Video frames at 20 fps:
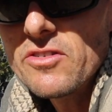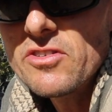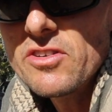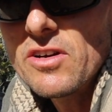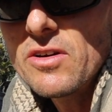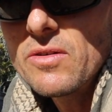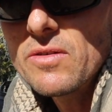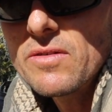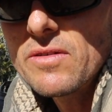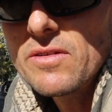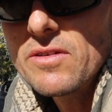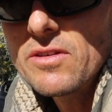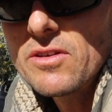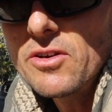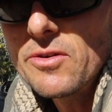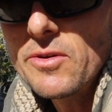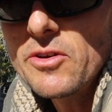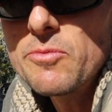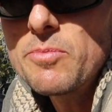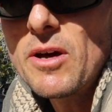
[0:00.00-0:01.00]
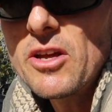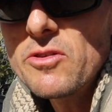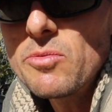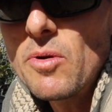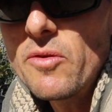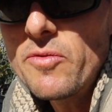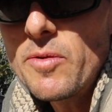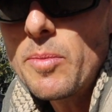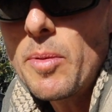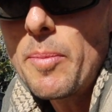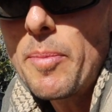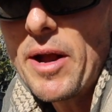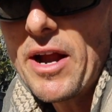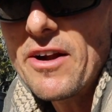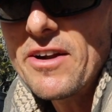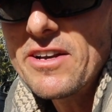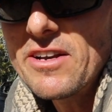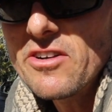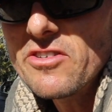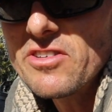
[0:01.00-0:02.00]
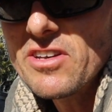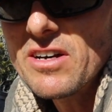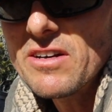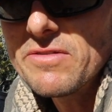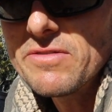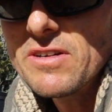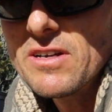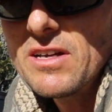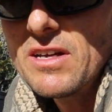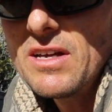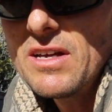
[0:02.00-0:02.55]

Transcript: So you're responsible for preparing yourself,